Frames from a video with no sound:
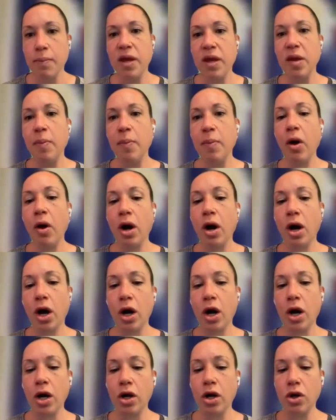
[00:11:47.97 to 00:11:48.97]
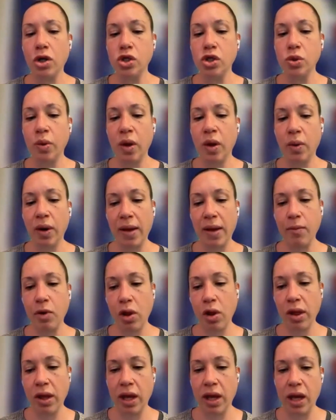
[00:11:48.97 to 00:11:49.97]
People are doing what I'm
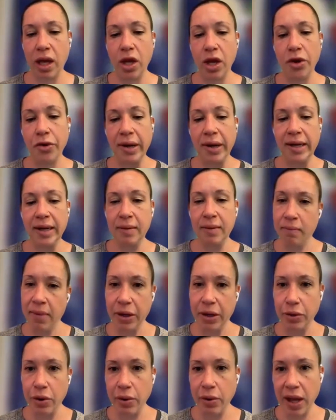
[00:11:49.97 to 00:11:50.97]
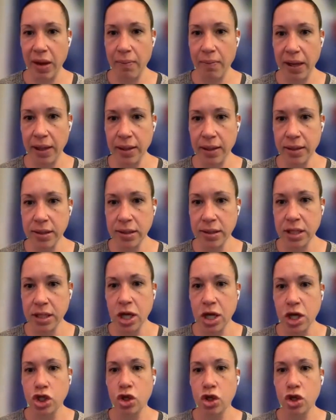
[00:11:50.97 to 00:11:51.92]
calling integrated micro campaigns.